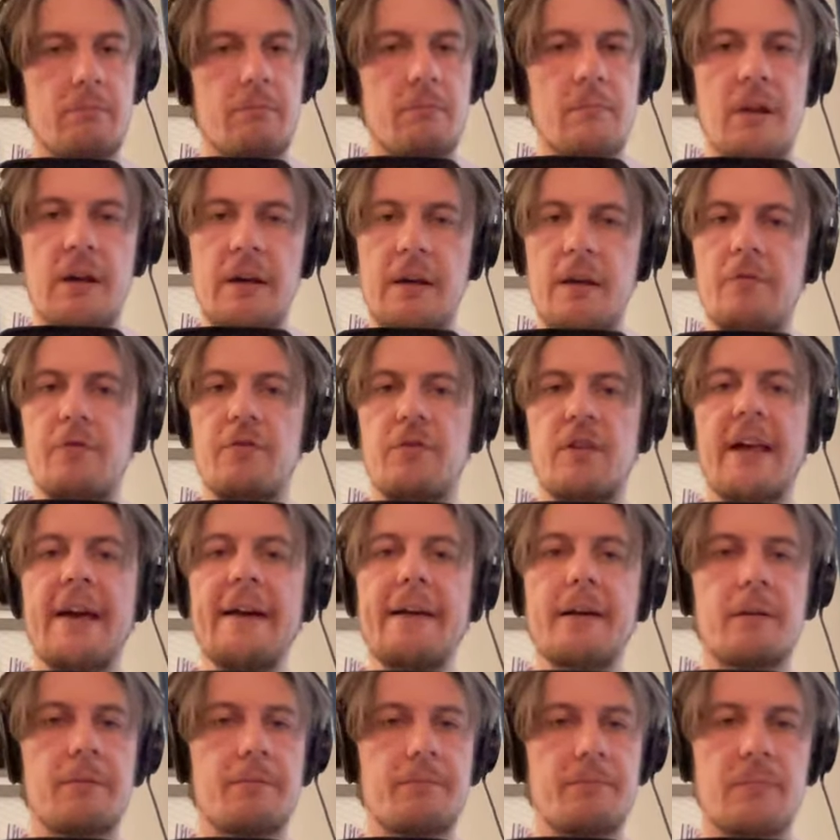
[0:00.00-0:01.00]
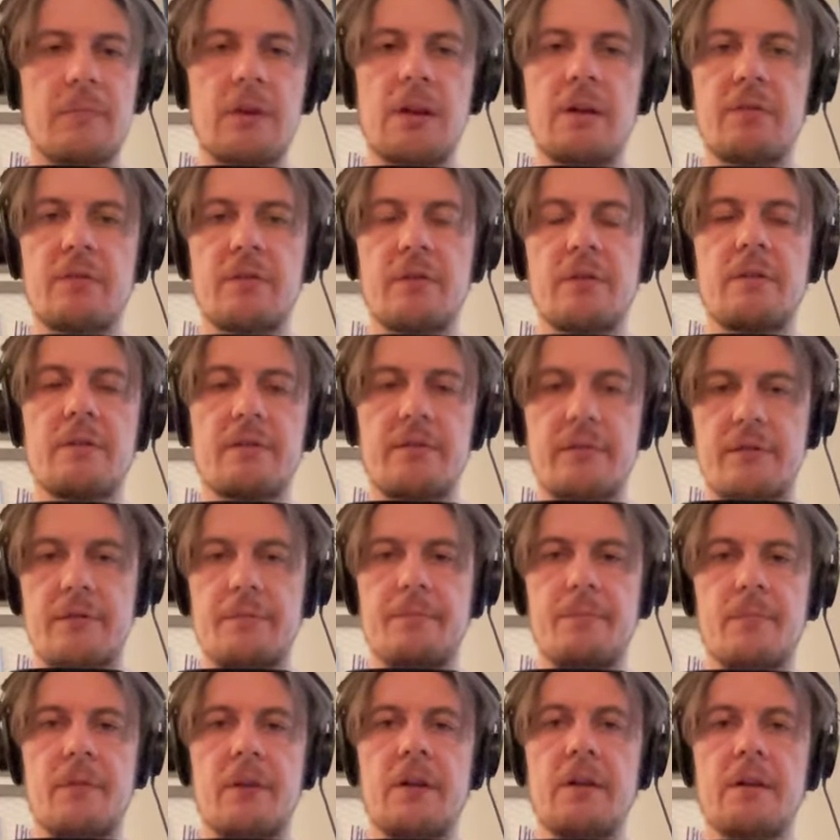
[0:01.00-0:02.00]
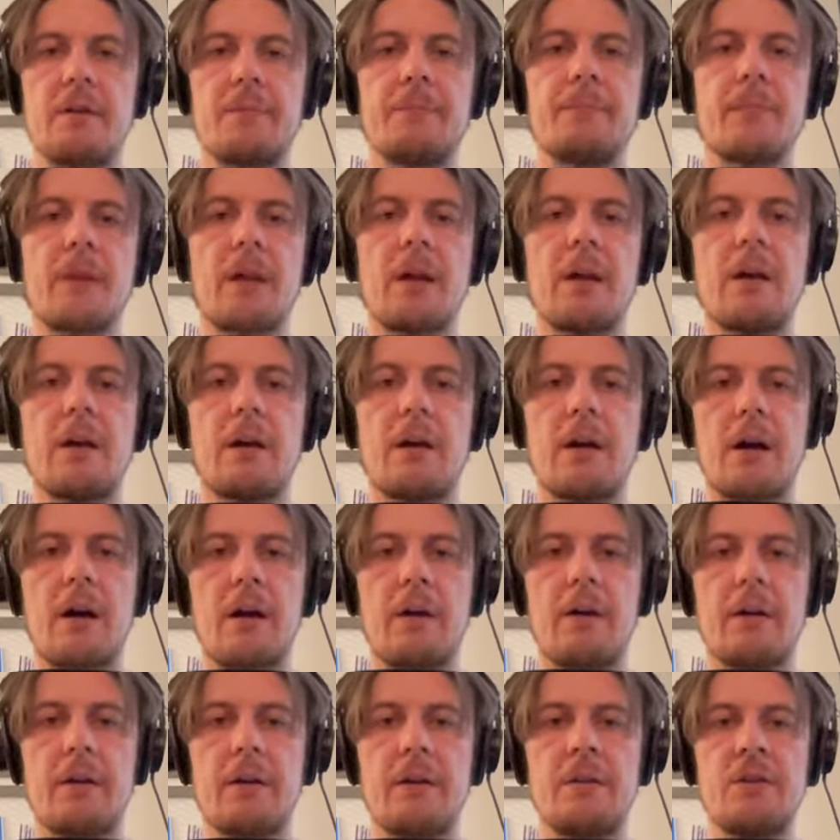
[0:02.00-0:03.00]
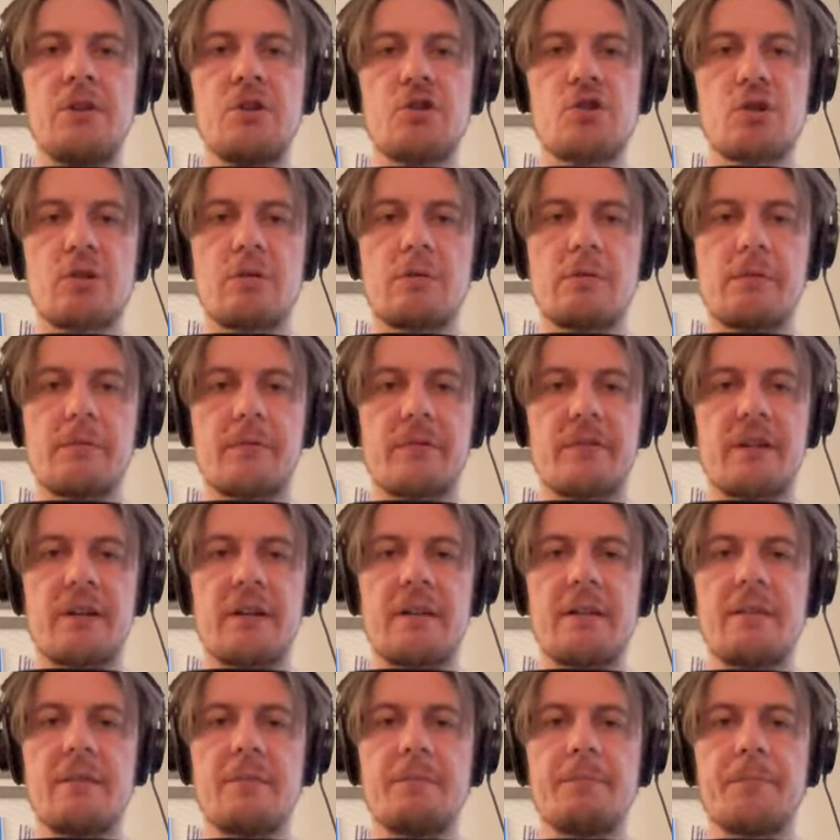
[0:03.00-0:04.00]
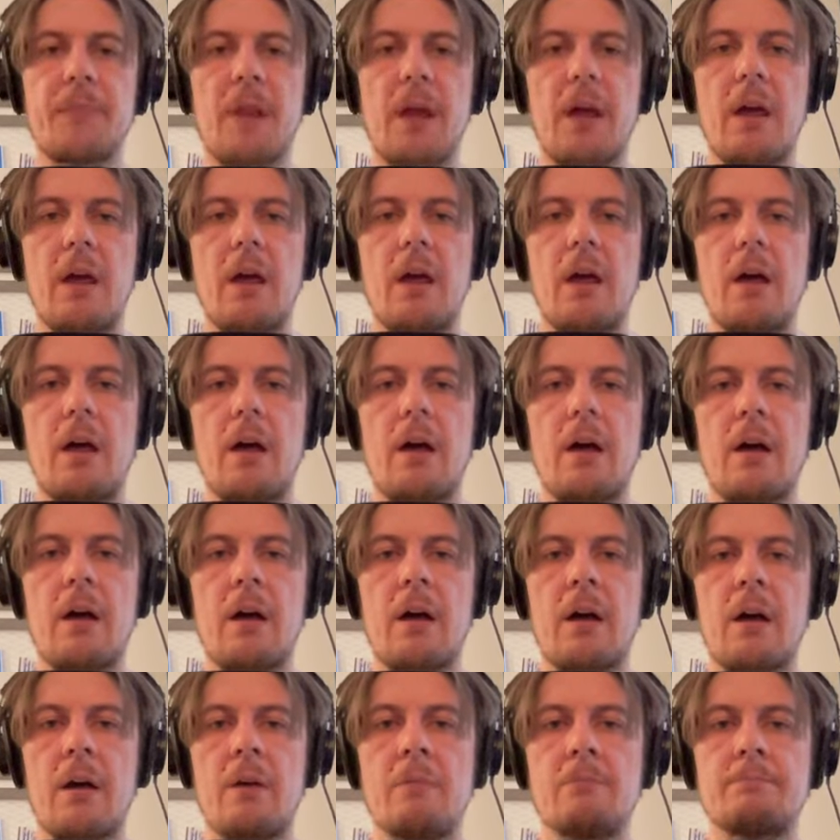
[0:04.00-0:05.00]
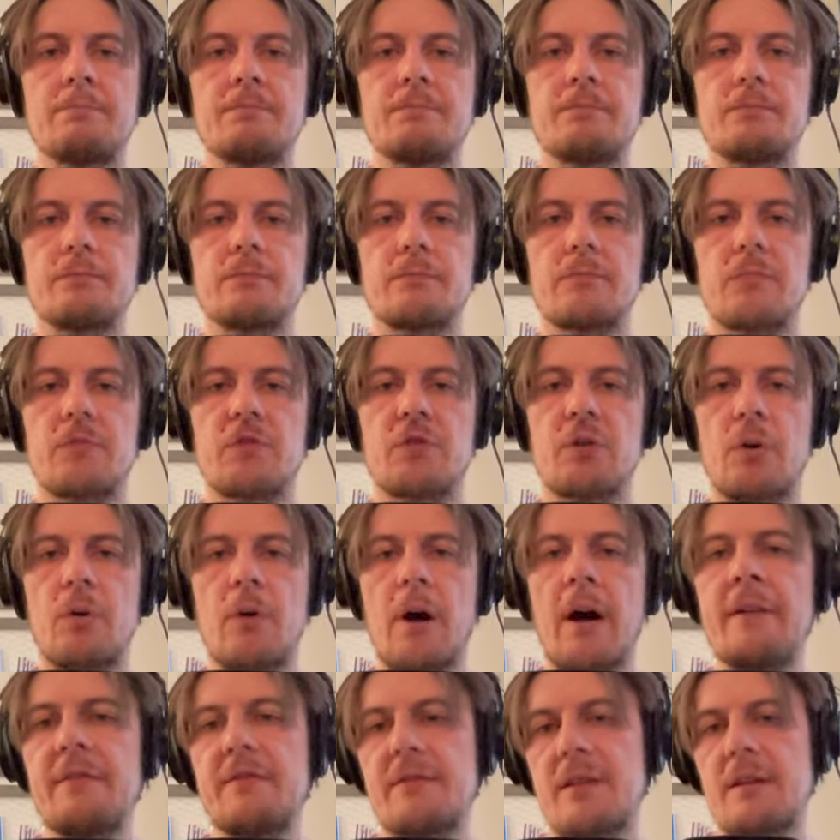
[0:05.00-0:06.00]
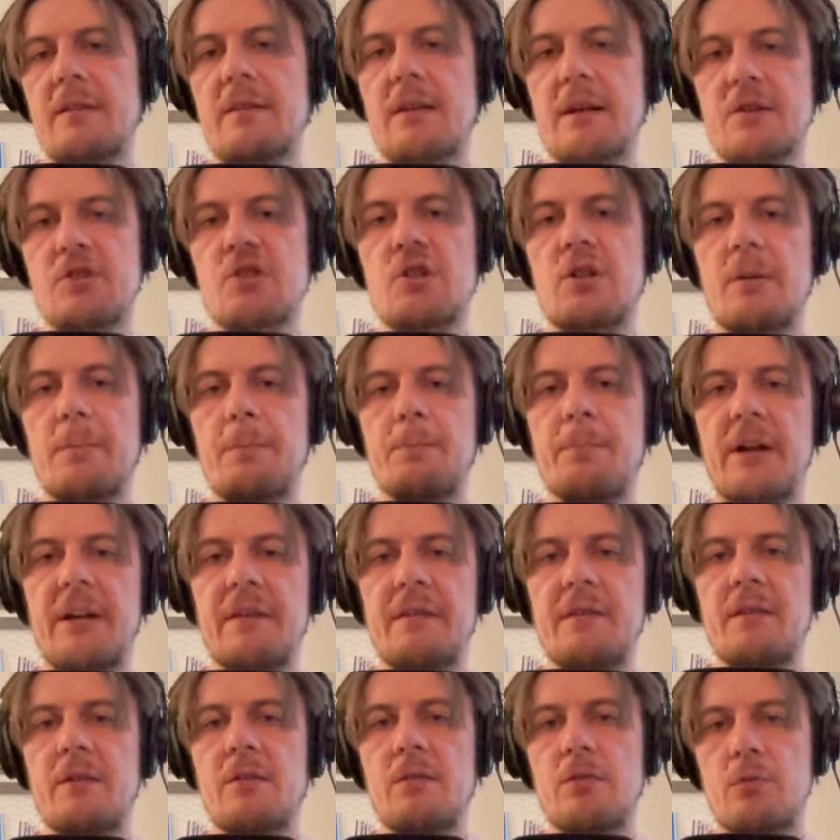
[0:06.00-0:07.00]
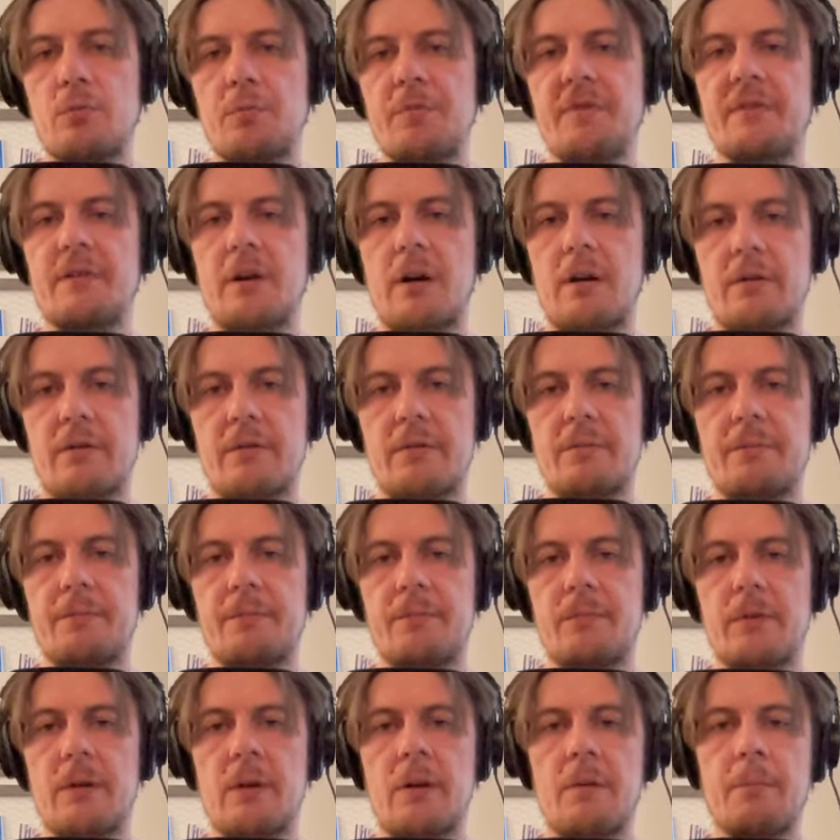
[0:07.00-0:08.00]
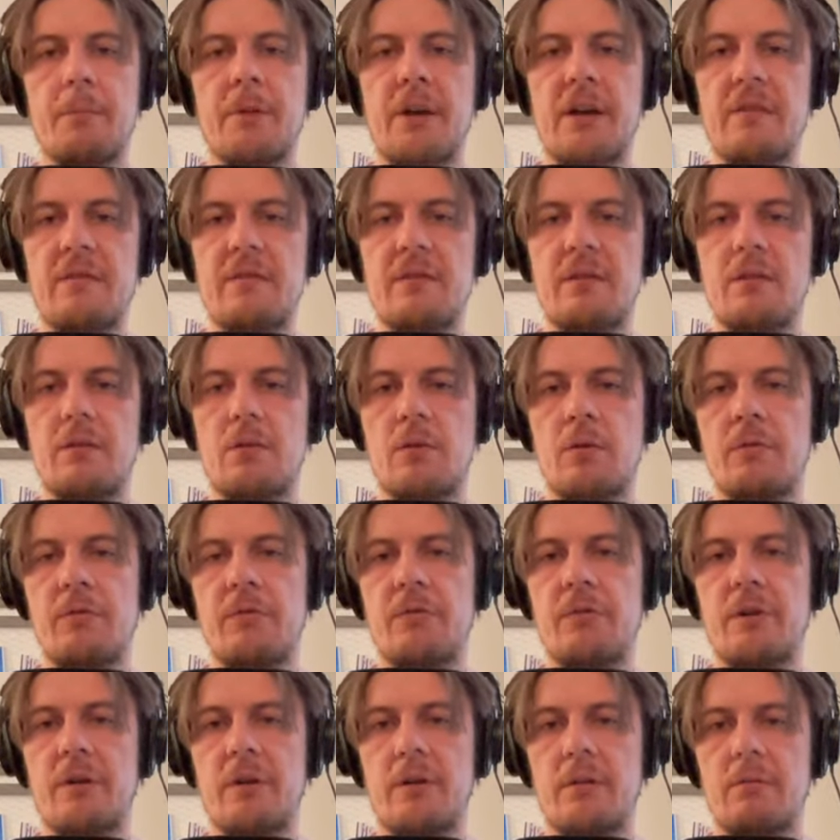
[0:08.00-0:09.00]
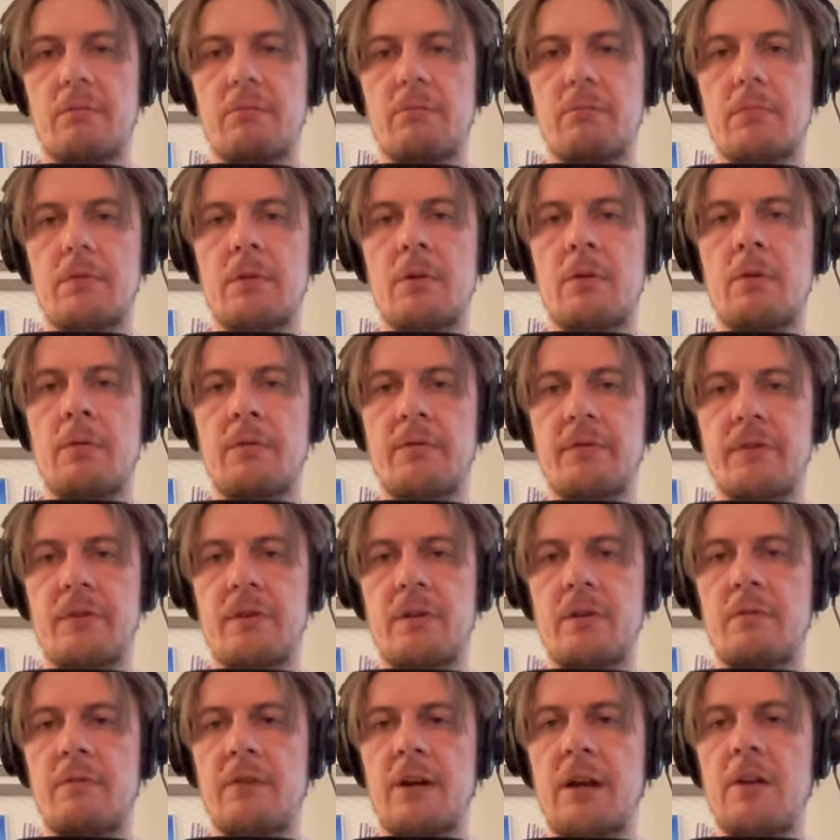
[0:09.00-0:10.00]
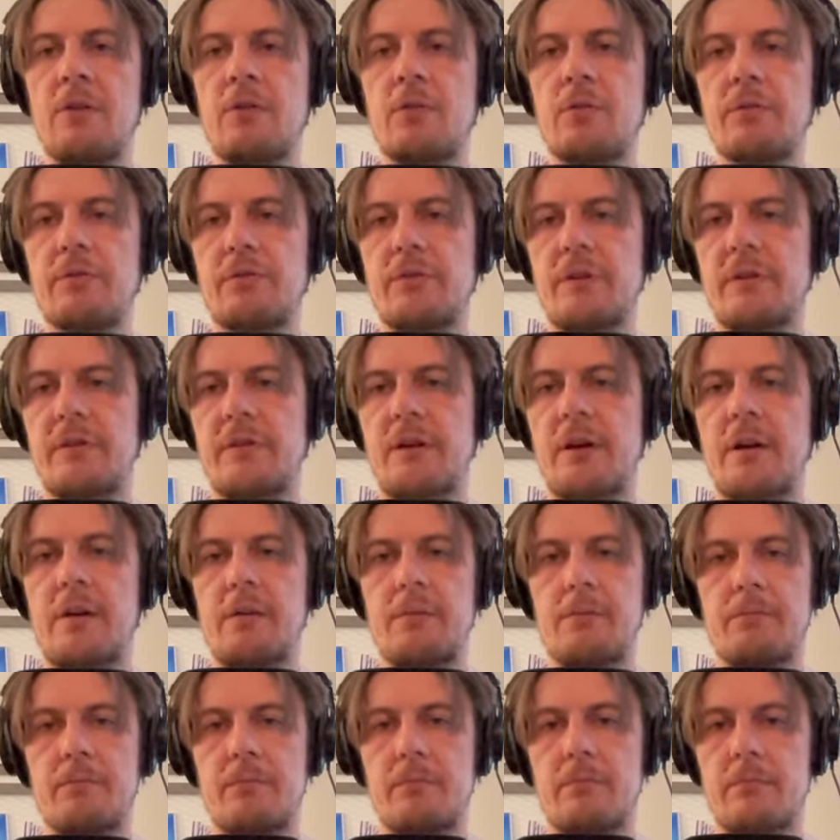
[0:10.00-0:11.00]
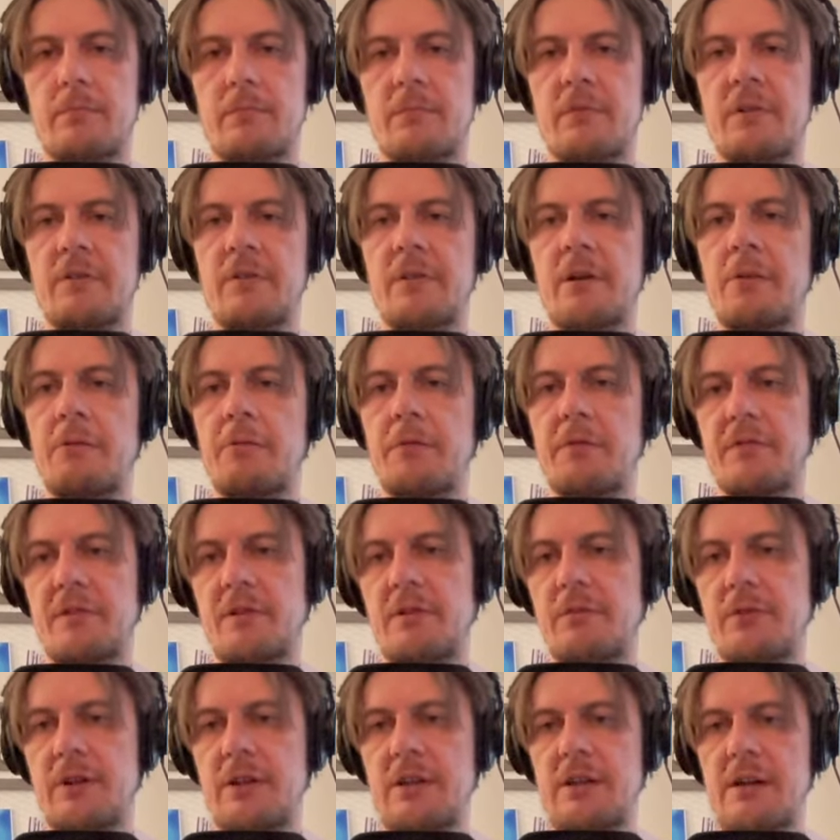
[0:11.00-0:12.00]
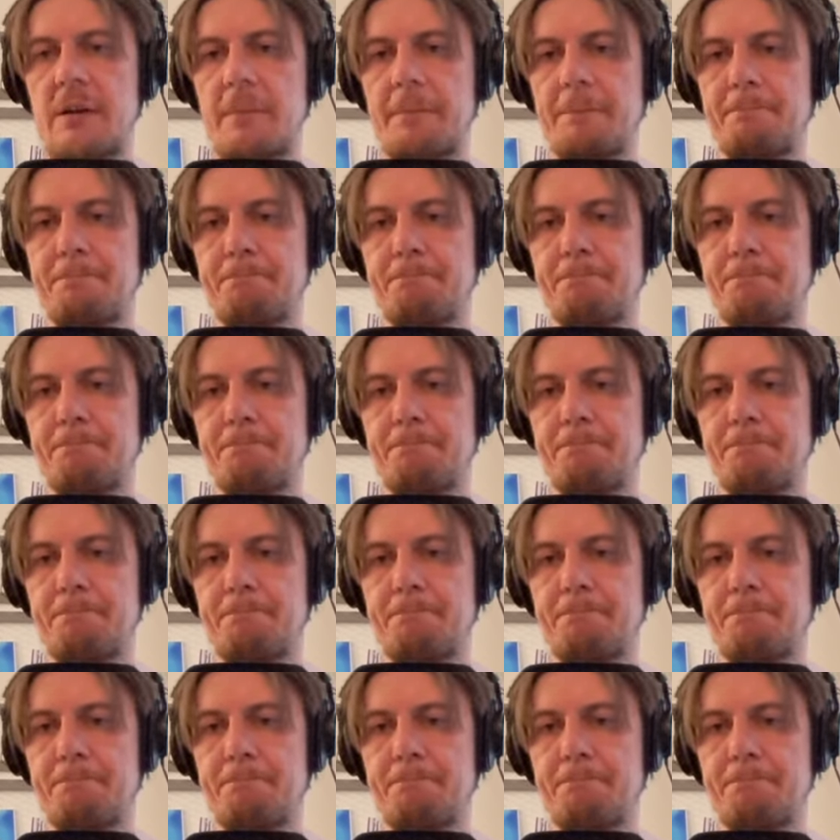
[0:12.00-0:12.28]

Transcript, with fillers: like a flag yeah, that it's like initial setting. Um, so I set actually pending loop start, yeah, based on the on the values that I that I receive here.